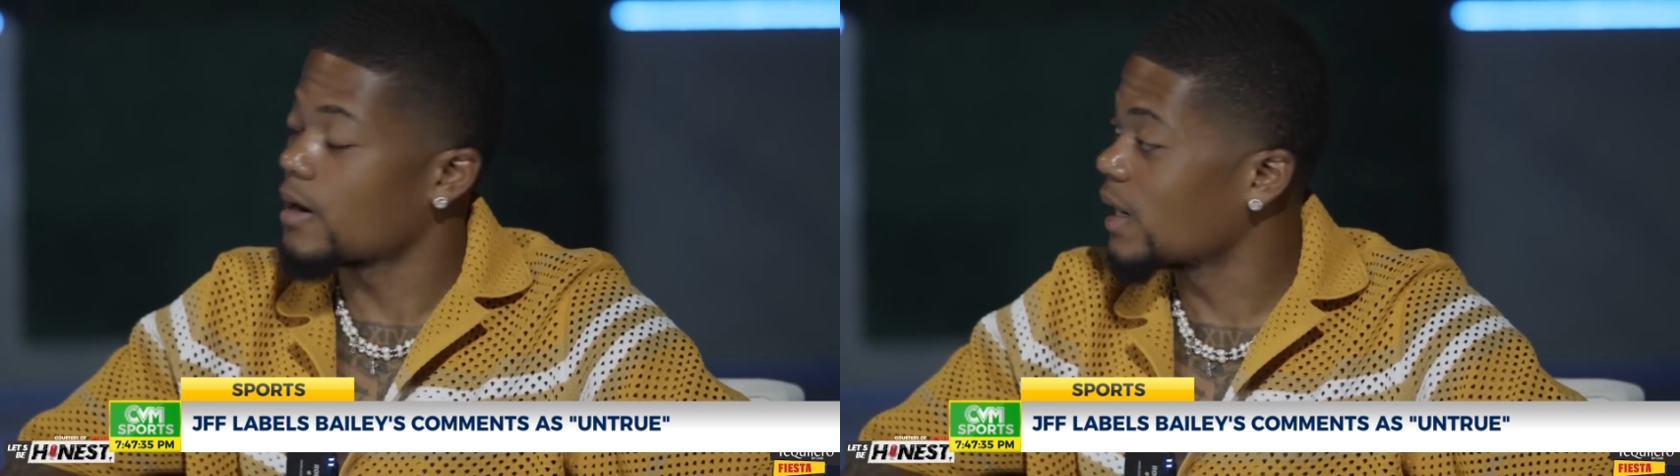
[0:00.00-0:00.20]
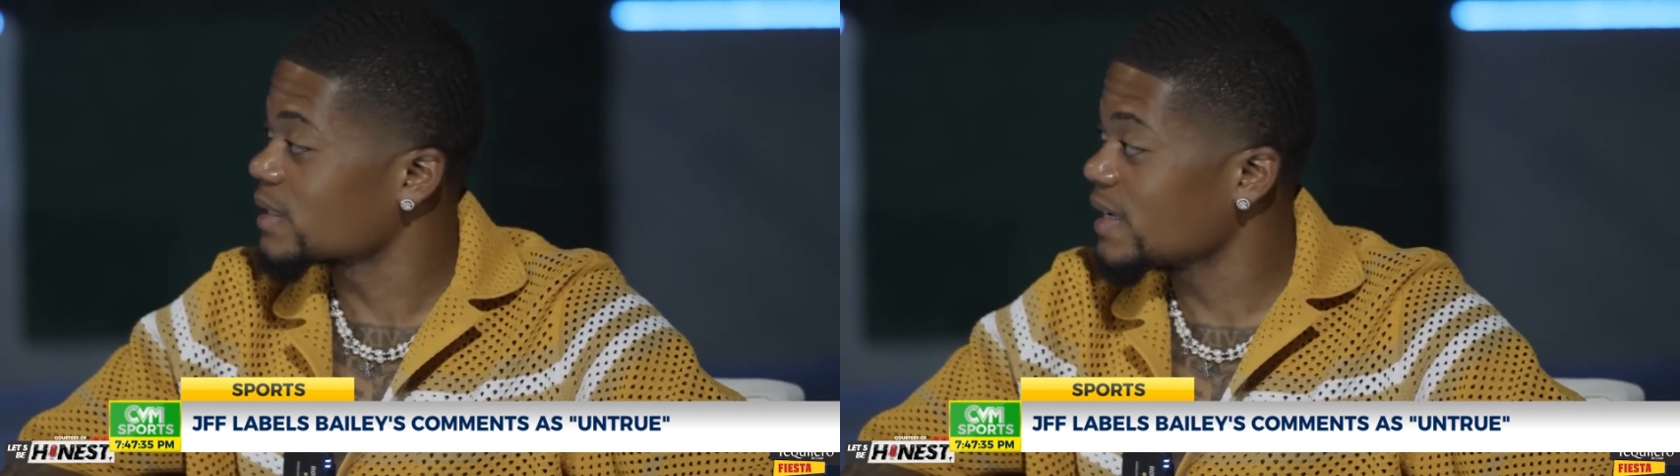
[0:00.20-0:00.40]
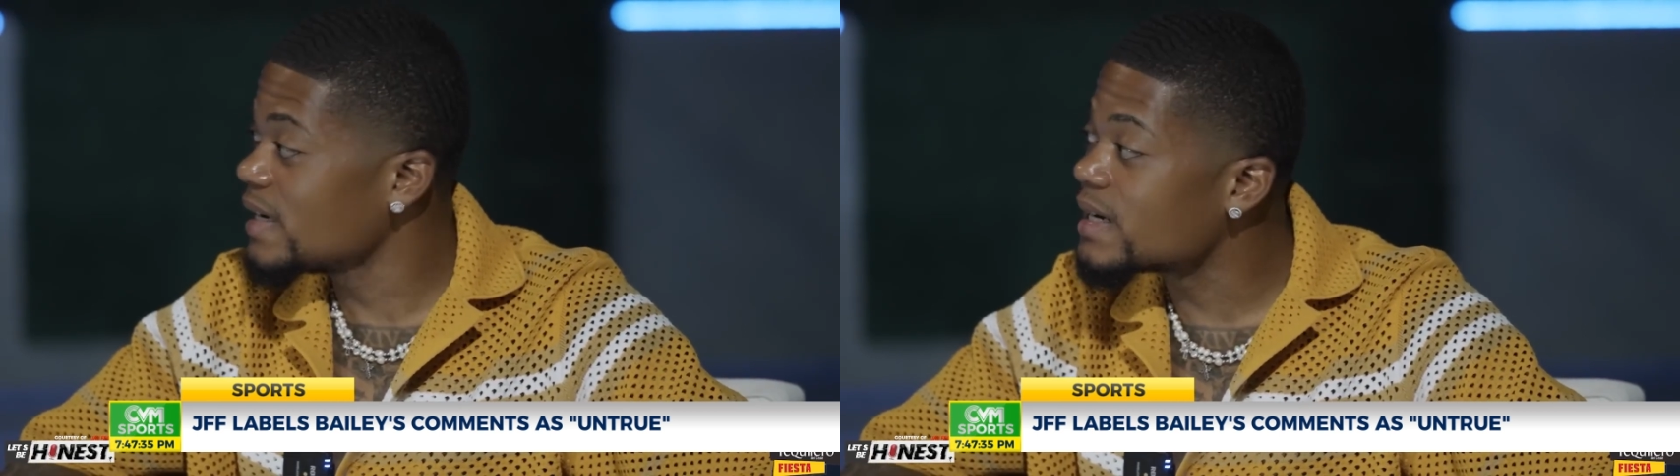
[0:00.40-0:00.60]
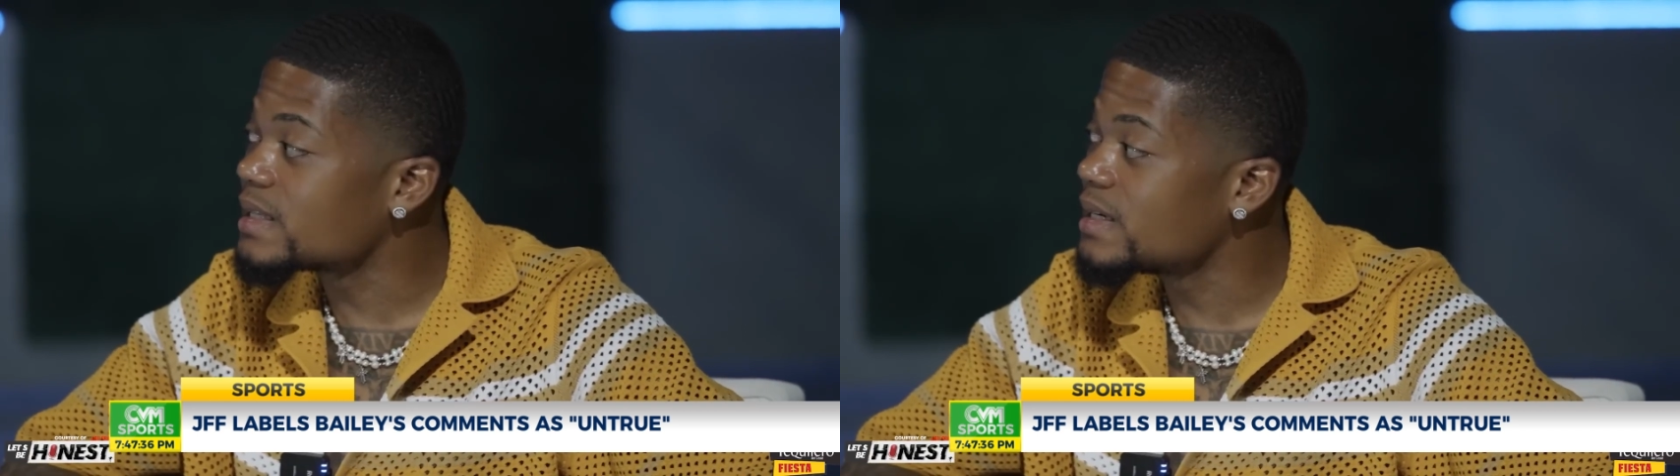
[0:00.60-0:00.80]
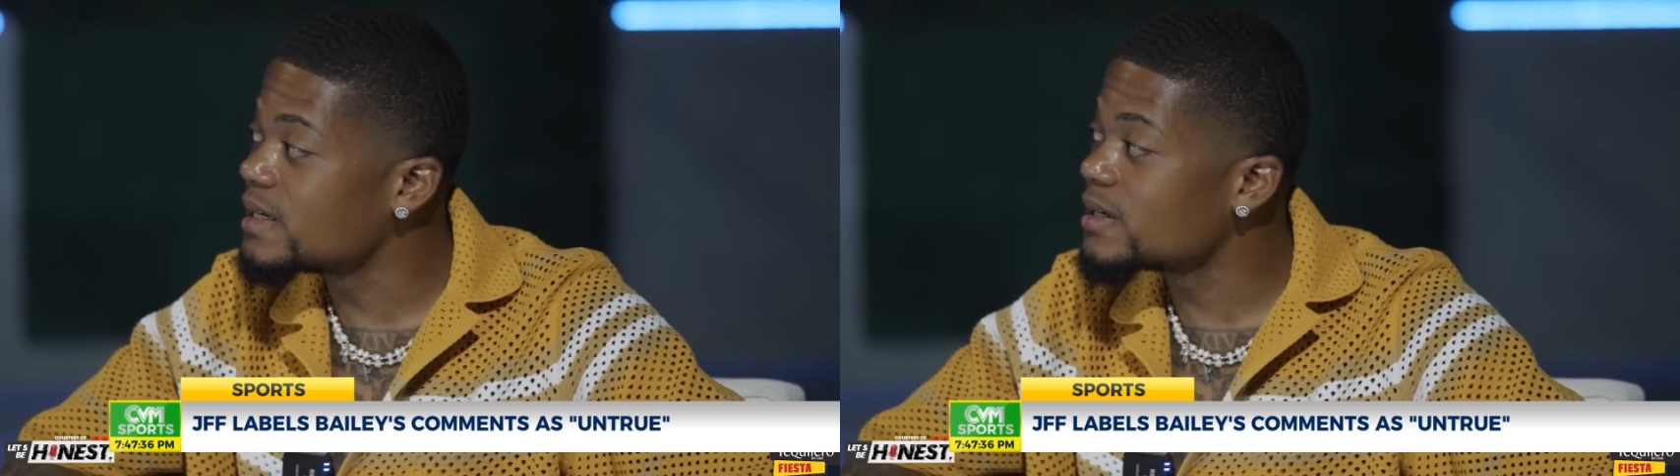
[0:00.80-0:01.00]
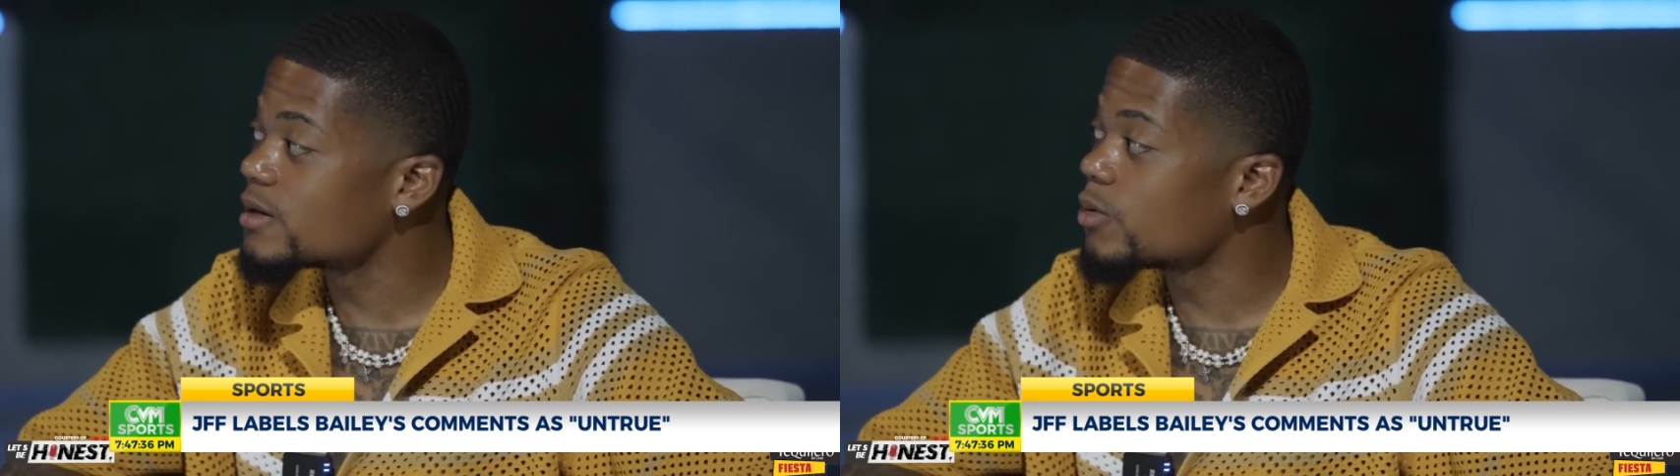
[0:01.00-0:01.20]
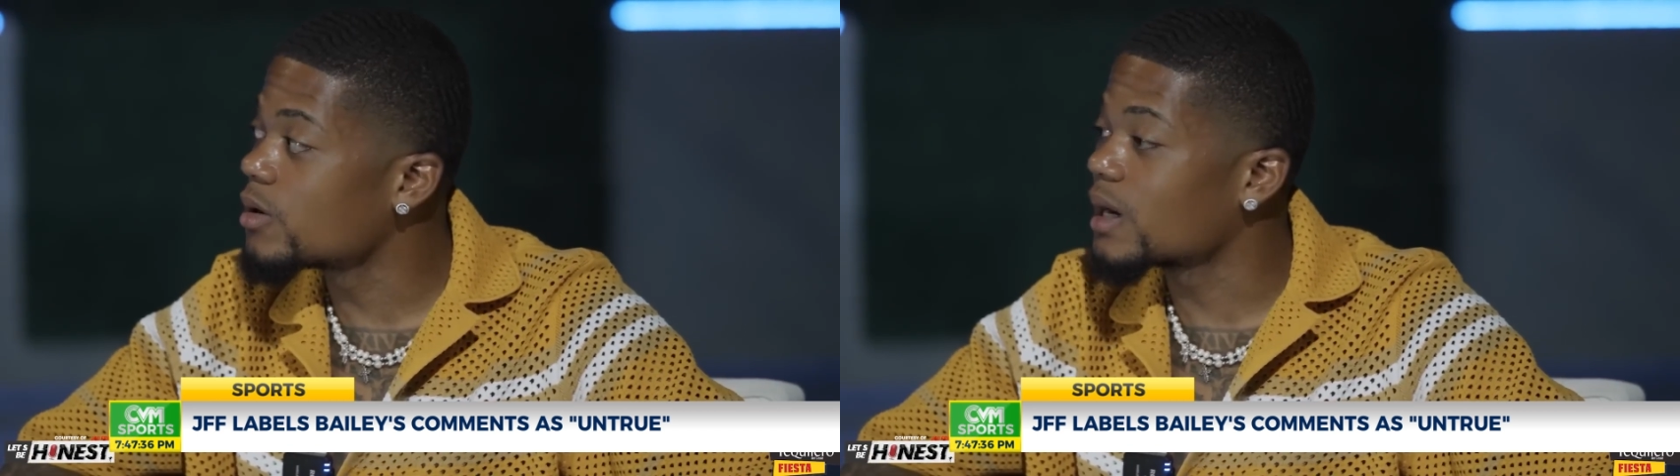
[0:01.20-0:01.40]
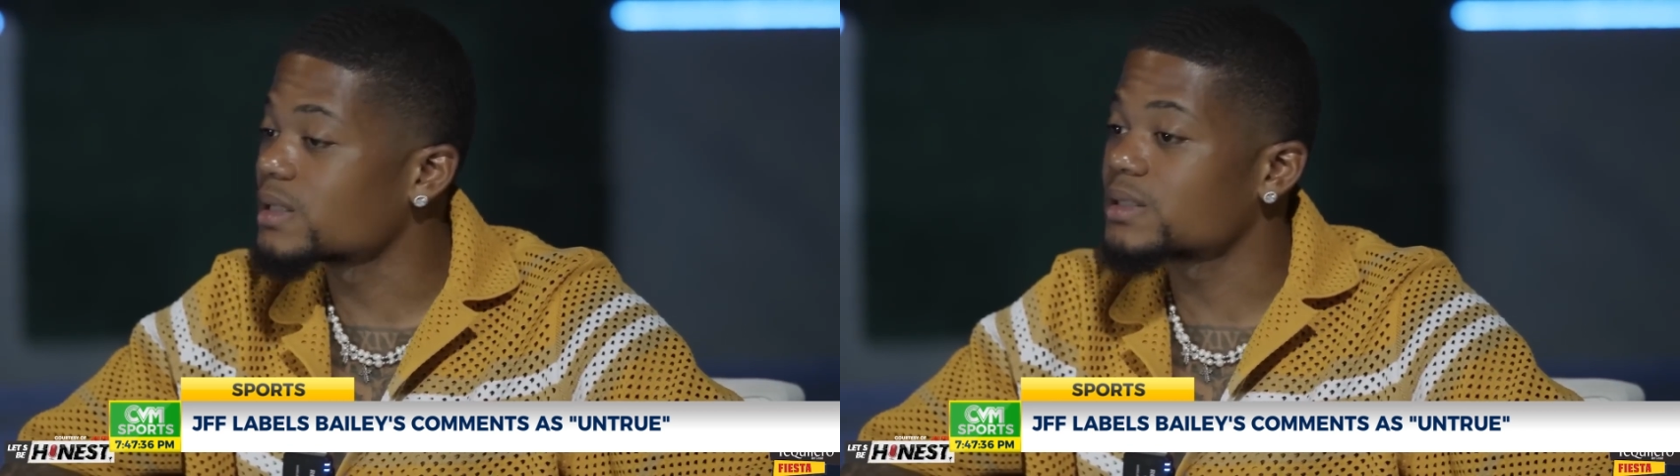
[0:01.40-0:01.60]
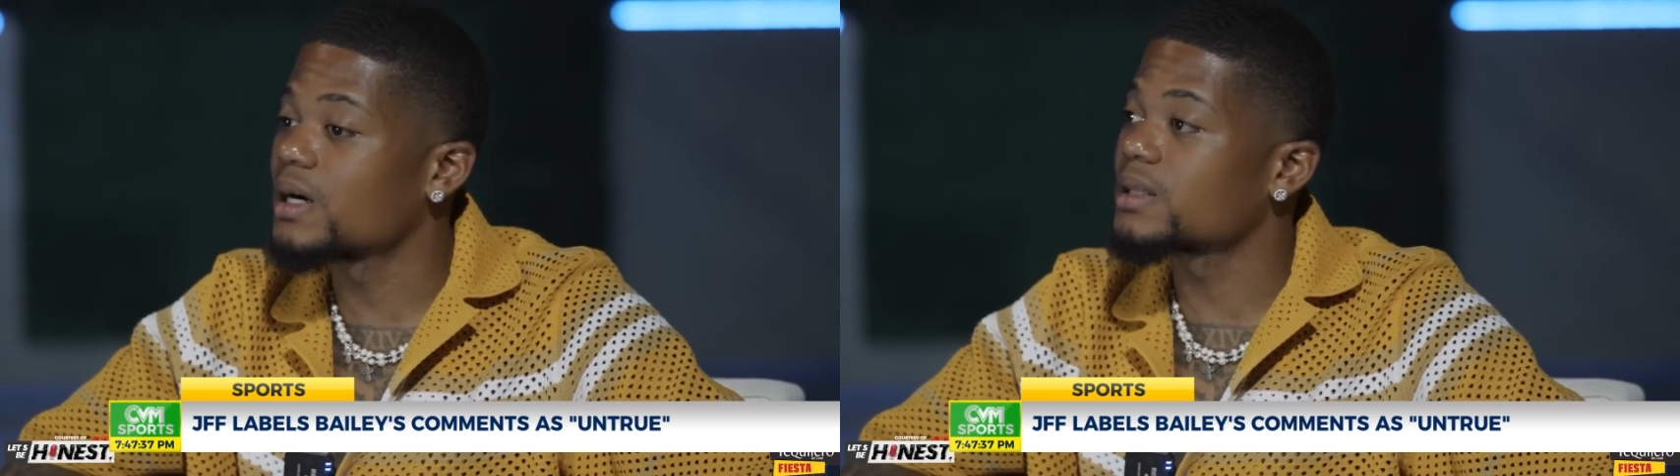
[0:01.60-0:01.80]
and said equipment and